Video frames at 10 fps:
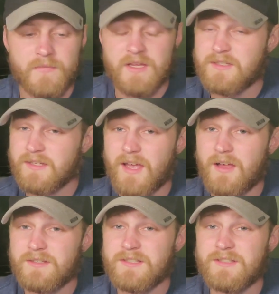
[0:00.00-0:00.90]
It's in
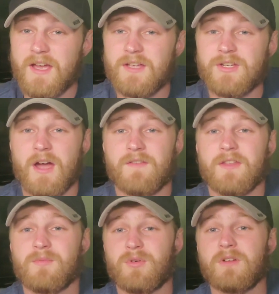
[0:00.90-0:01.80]
Galaxy's Edge. I've
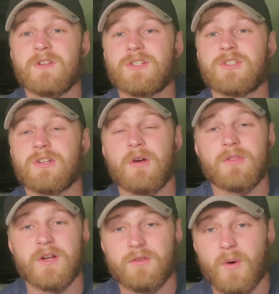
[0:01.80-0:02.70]
had the privilege to go
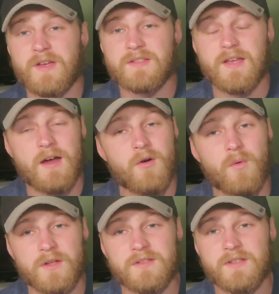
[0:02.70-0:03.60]
there twice now,
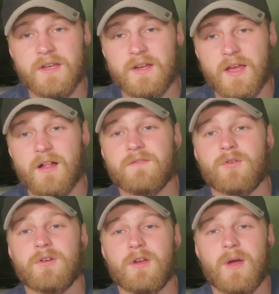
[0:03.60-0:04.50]
once in
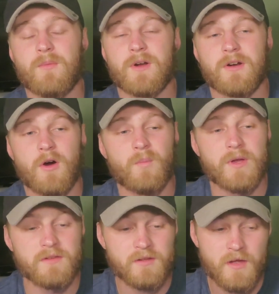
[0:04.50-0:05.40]
California right when it
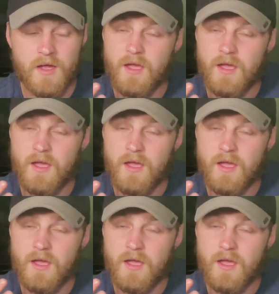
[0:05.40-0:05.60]
opened,